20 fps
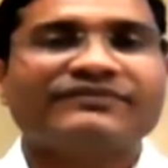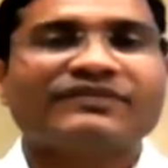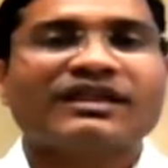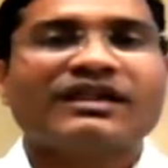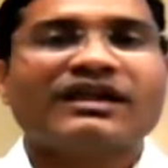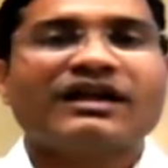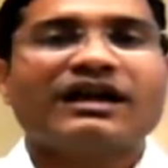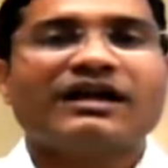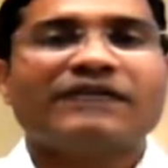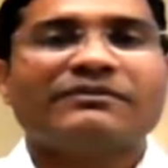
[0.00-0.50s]

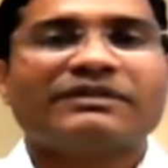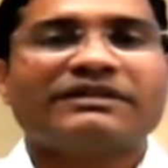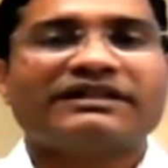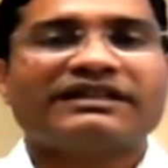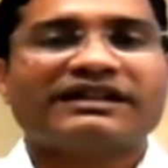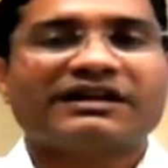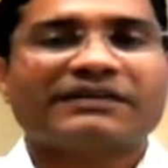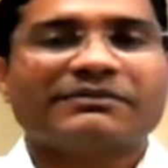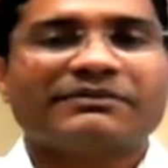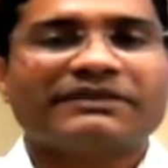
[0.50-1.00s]
Uh, but the
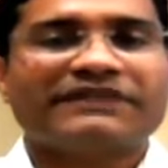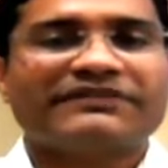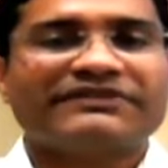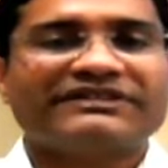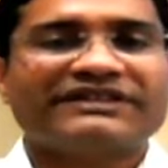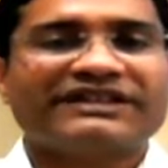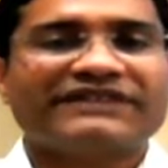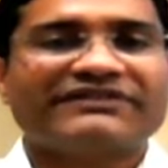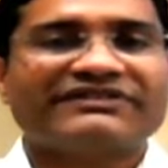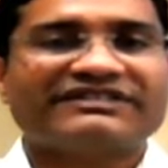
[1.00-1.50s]
companies
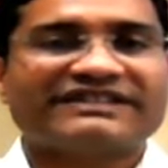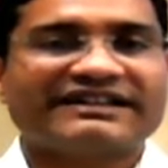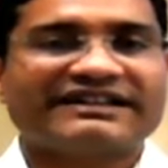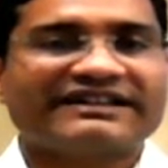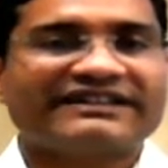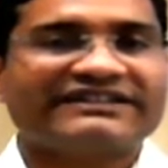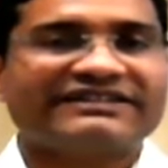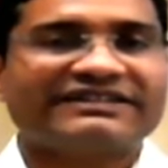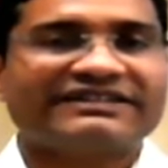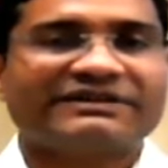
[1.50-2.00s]
which have steady
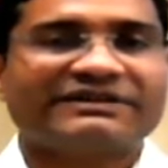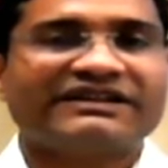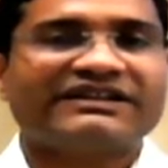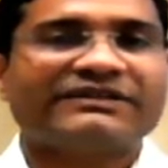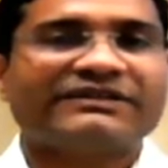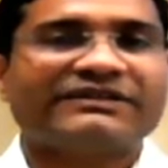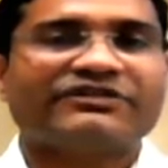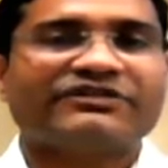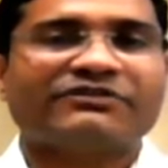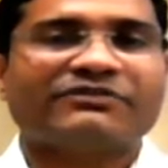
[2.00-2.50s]
ship in
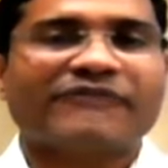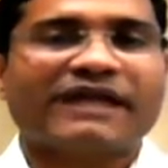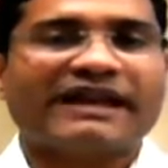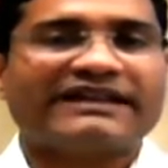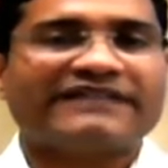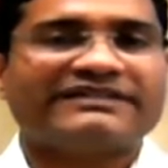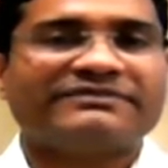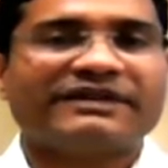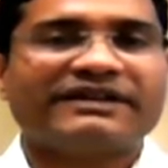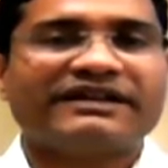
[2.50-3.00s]
terms of
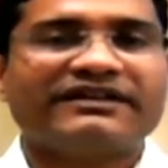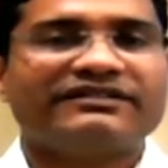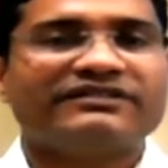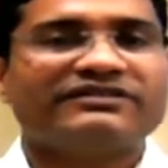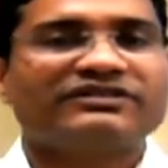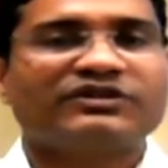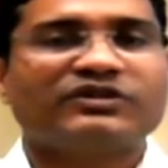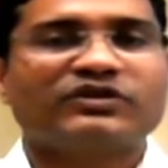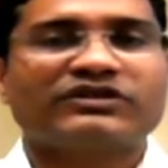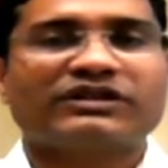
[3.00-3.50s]
management,
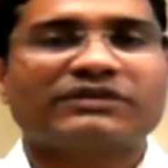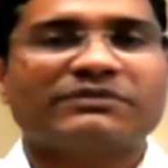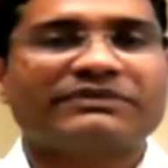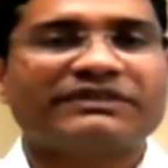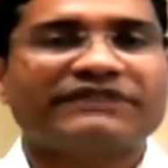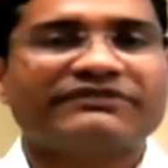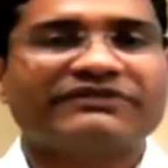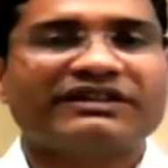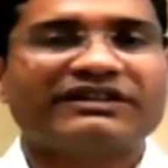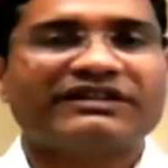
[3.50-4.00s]
those
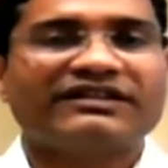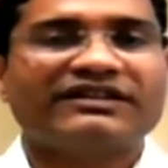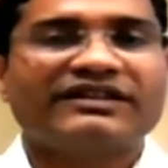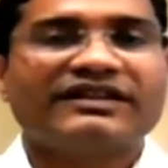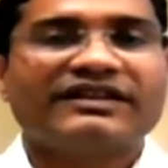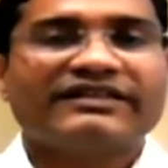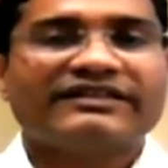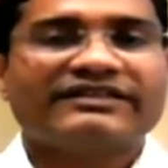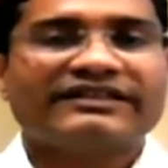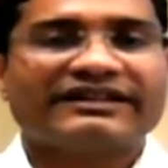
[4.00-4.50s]
companies will
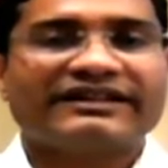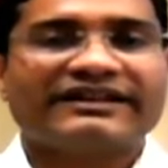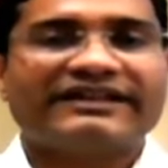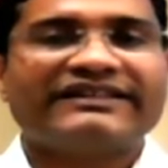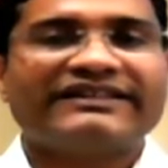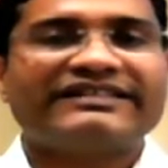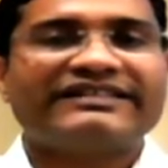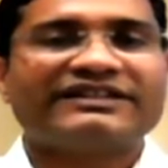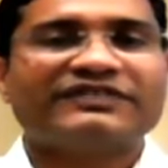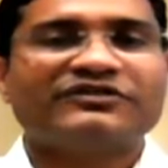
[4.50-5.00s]
suddenly
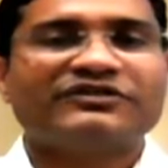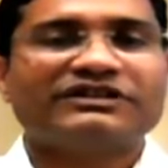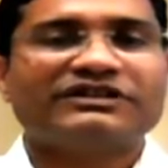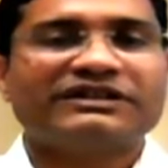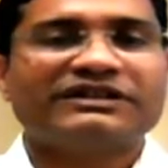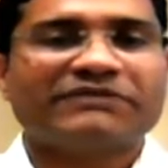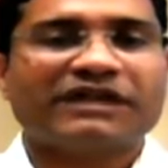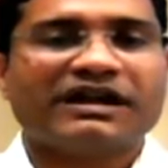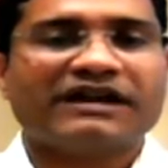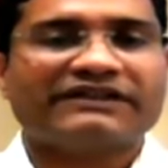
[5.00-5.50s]
see good
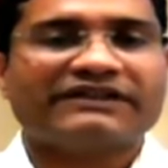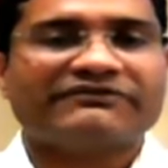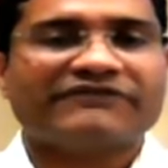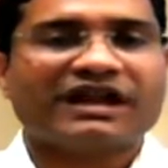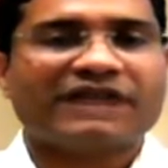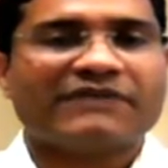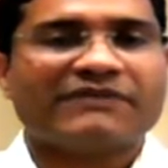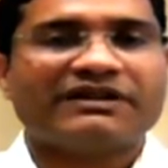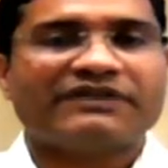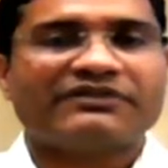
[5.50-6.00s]
demand
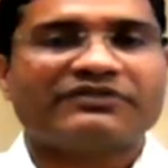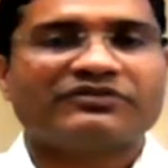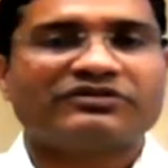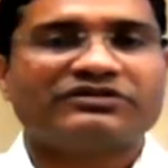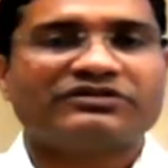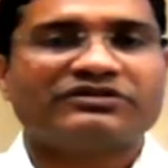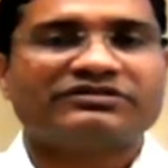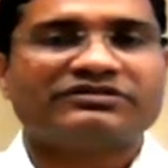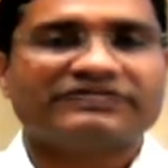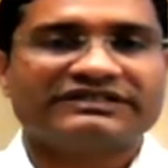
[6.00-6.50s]
environment, good
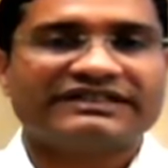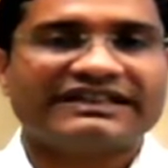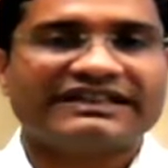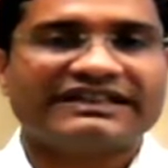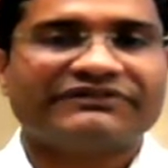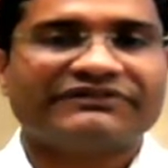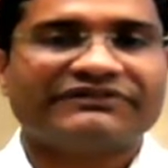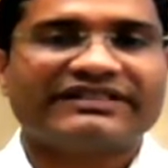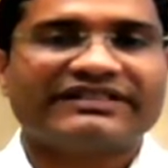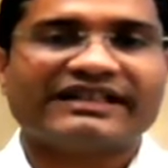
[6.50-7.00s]
deal
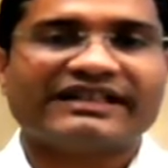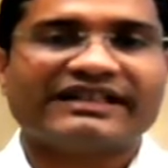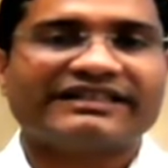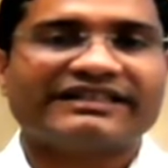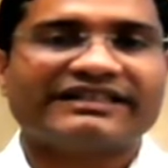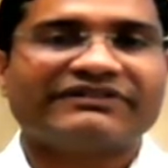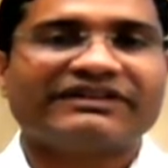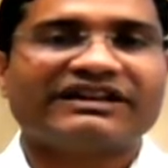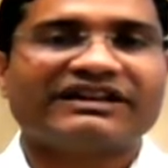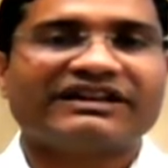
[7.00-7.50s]
wins, and they
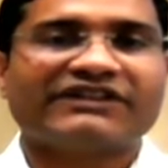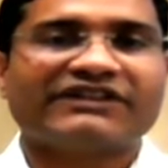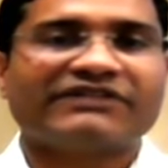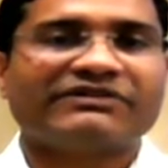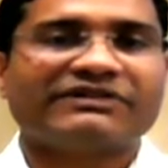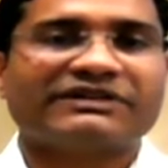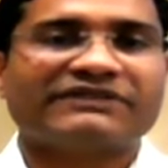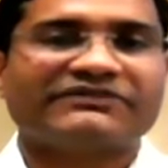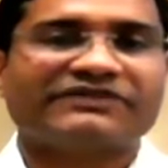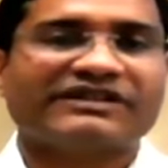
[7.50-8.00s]
will recover
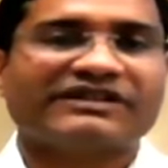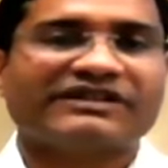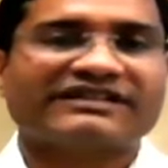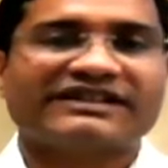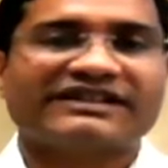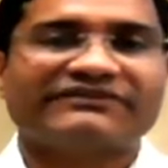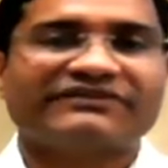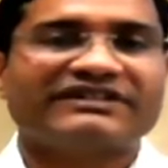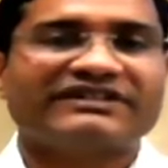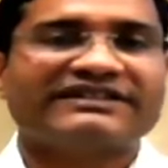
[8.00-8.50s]
much faster
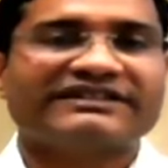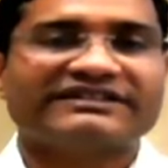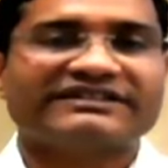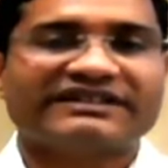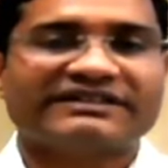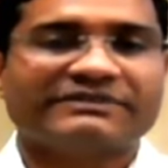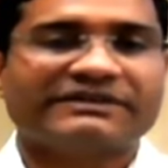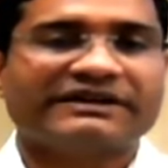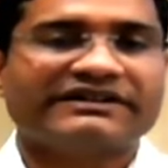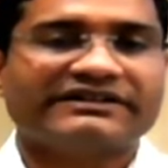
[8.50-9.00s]
and will
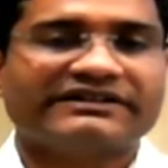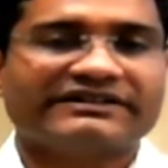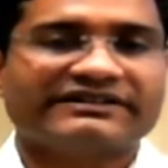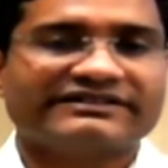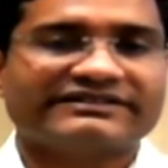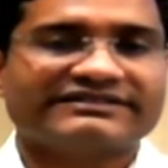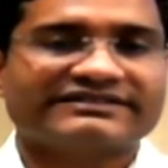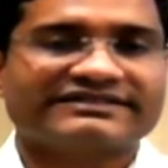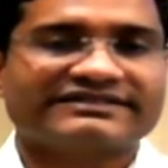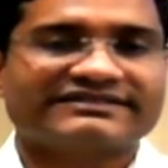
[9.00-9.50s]
generate better returns.